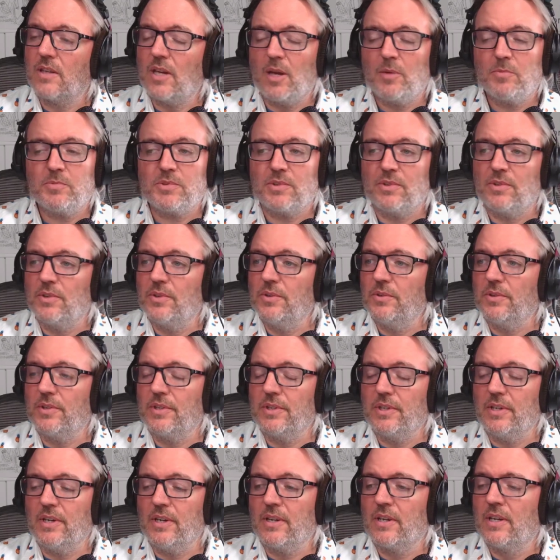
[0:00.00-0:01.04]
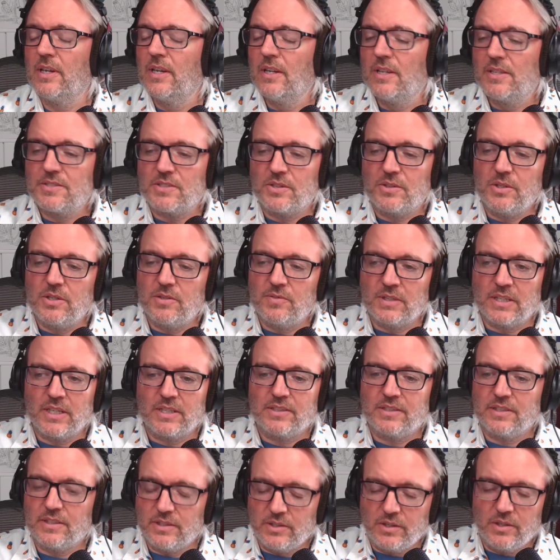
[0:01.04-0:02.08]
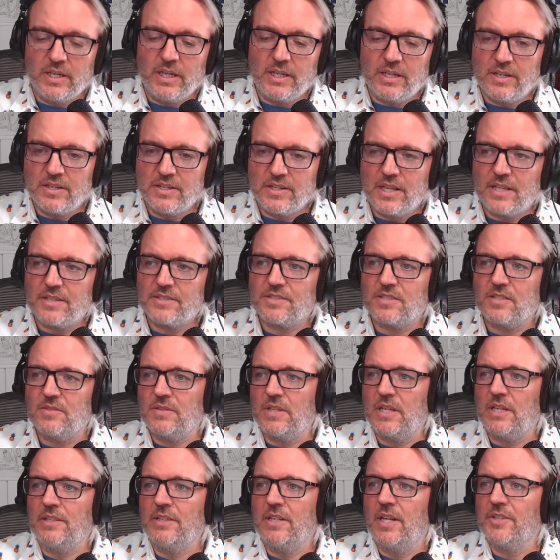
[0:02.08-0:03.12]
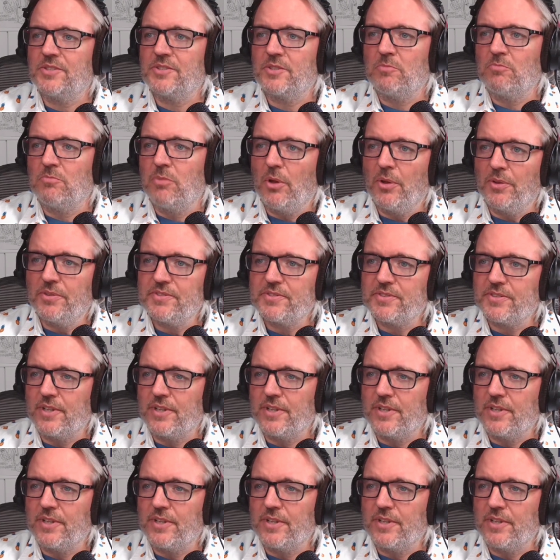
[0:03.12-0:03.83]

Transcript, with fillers: Right? Absolutely, yeah. So you even get so, to, you get into that some of that nuts and bolts